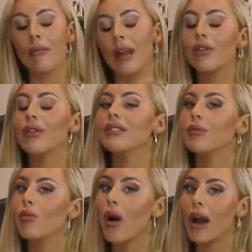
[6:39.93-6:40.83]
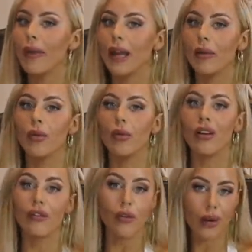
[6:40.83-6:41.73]
The main reason why people
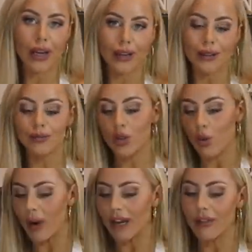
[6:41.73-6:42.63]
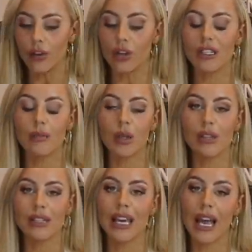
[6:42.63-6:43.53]
avoid weighing food is
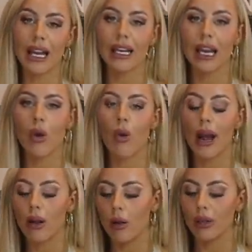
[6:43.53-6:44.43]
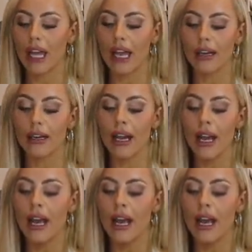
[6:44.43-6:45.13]
because it can get quite complicated.